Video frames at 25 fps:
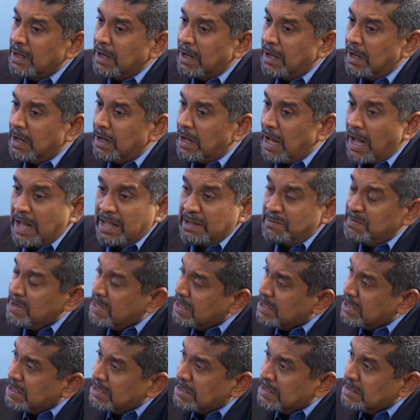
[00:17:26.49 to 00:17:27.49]
I
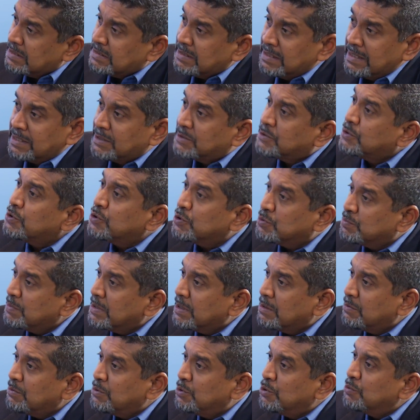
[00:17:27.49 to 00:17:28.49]
immediately say, excuse
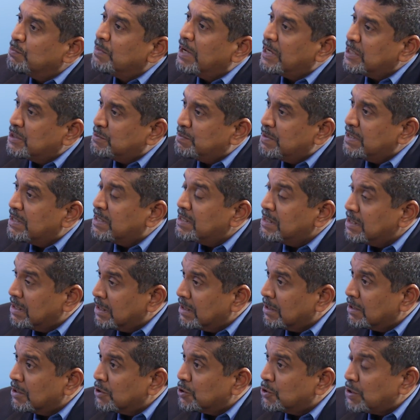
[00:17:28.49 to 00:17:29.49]
me, do you mind speaking
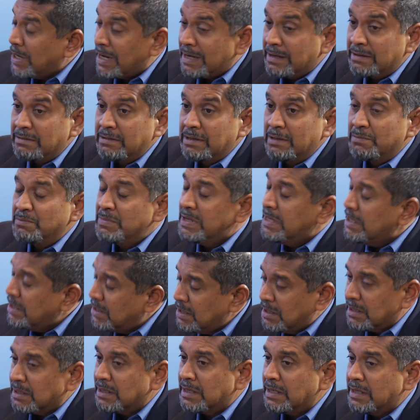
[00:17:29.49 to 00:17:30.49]
English? And
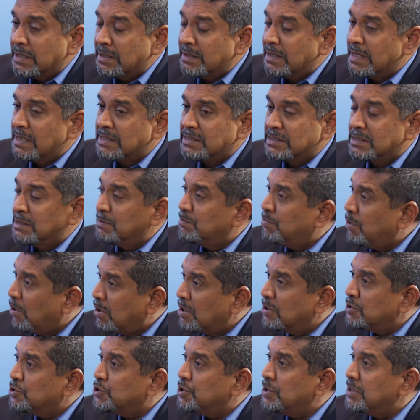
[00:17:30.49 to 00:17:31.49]
immediately there's an
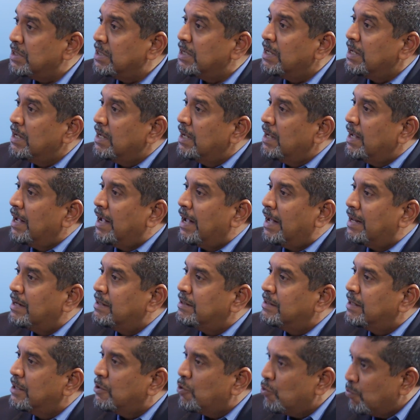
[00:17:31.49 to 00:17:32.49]
apology
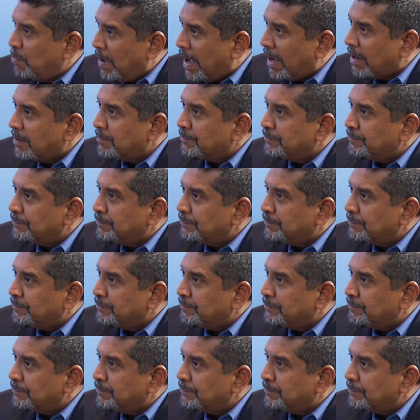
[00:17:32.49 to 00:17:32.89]
and they go back.